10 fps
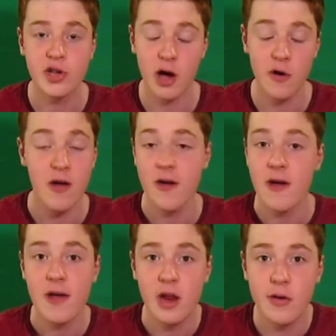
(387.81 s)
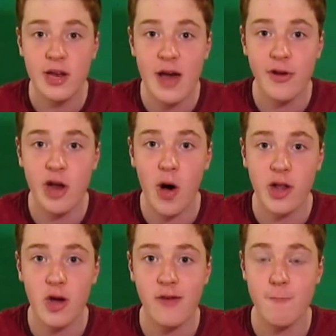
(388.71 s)
So, you know, you never know.
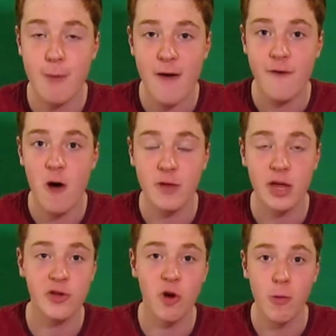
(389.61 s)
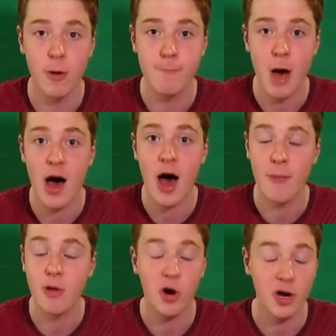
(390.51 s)
I do have a bit of hope for this tournament, but
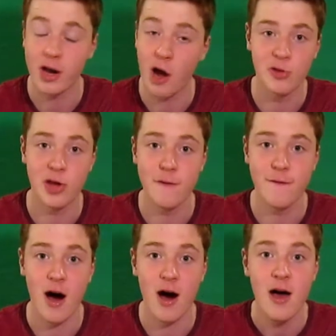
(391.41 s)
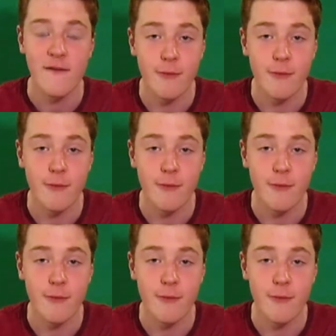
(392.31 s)
I'm not going to go too far.